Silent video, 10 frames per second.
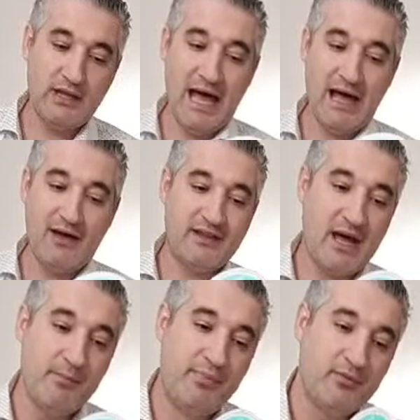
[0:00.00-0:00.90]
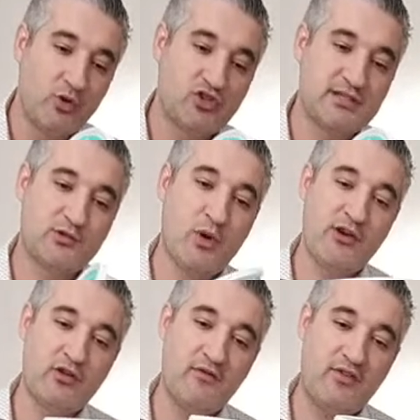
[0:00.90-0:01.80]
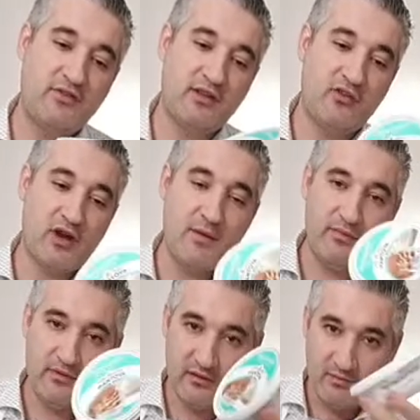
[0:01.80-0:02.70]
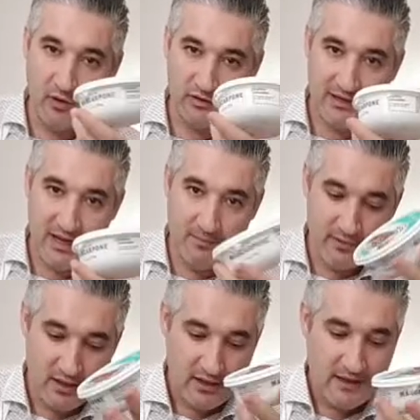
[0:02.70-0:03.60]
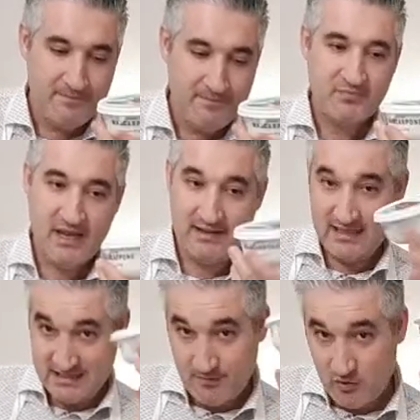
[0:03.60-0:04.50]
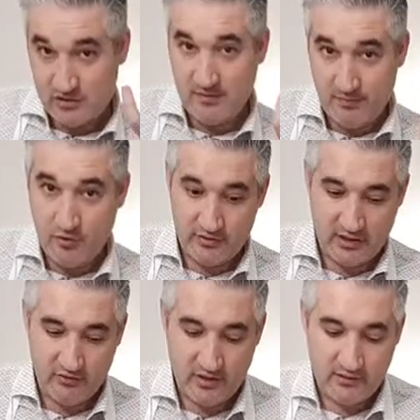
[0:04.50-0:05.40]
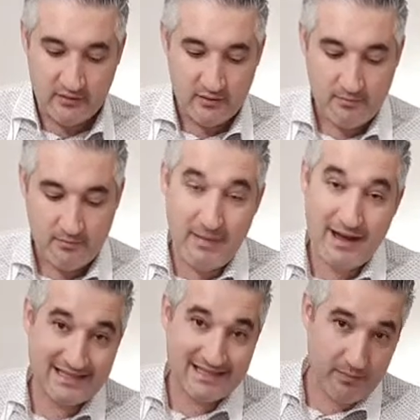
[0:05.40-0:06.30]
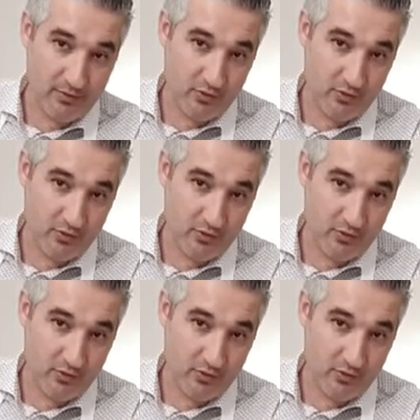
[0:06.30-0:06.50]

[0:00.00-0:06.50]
half tub, which is 250 grams, the small tub. And that's the most important ingredient, mascarpone.